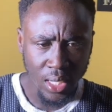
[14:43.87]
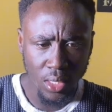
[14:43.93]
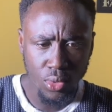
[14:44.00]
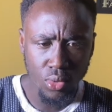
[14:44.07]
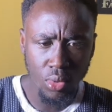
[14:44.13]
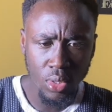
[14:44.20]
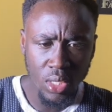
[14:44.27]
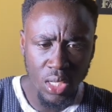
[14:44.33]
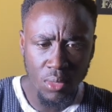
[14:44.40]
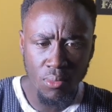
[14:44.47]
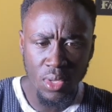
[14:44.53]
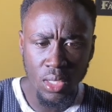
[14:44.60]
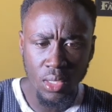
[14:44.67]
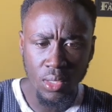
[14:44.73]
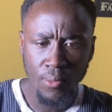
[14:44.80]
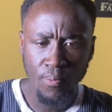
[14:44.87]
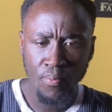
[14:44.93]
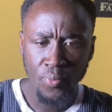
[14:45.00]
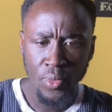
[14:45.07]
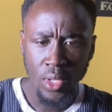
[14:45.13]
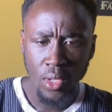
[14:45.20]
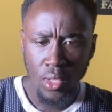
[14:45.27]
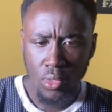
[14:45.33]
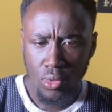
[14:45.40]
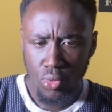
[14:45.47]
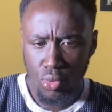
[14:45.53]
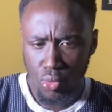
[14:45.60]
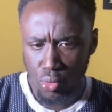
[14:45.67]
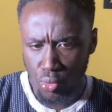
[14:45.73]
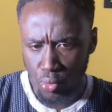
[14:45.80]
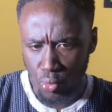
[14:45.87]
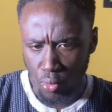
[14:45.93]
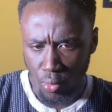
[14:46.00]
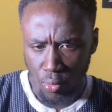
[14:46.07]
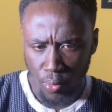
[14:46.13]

it will lead me to